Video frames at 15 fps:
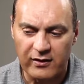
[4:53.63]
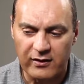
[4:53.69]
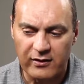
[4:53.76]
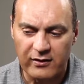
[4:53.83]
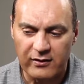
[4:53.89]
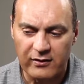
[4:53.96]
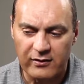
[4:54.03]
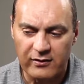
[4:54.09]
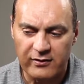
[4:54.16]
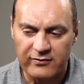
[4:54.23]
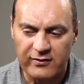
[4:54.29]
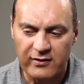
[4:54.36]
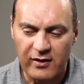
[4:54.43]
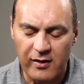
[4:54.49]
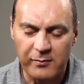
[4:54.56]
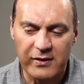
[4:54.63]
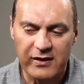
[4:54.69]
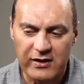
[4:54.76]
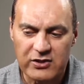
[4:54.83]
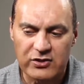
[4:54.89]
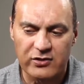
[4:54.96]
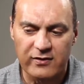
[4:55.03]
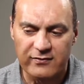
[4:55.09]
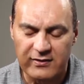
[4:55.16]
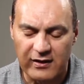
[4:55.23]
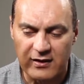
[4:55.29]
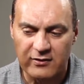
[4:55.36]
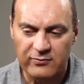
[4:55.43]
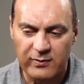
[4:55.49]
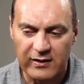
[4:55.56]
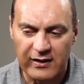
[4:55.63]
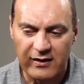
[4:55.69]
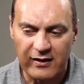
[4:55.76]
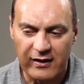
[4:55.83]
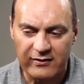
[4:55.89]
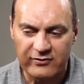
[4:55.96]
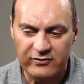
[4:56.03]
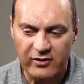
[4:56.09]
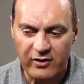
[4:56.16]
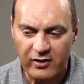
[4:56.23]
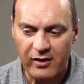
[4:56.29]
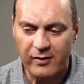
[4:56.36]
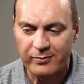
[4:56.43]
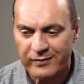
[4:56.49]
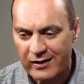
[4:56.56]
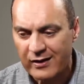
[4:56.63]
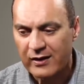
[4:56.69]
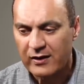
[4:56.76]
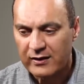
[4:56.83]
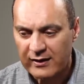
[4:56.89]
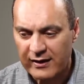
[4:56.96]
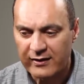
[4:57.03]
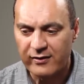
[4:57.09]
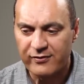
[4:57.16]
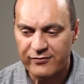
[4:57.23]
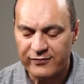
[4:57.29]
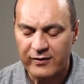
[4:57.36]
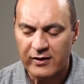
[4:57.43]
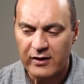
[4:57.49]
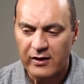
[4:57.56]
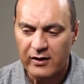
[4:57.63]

it's a combination of things. But I start up kind of